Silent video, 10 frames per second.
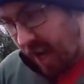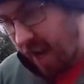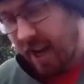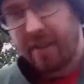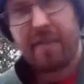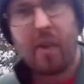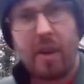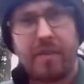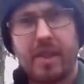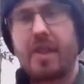And the
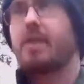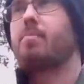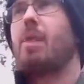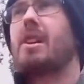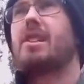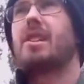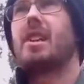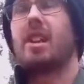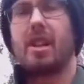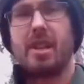5 C's are
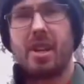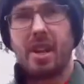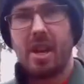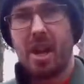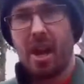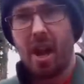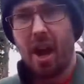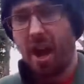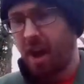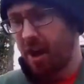basically,
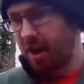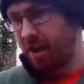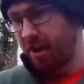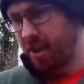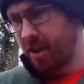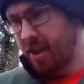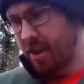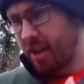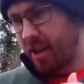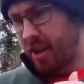let
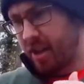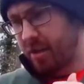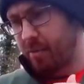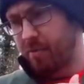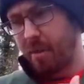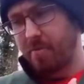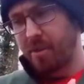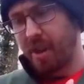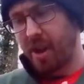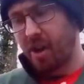me
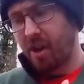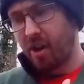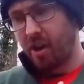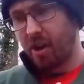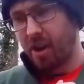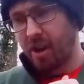remember, they are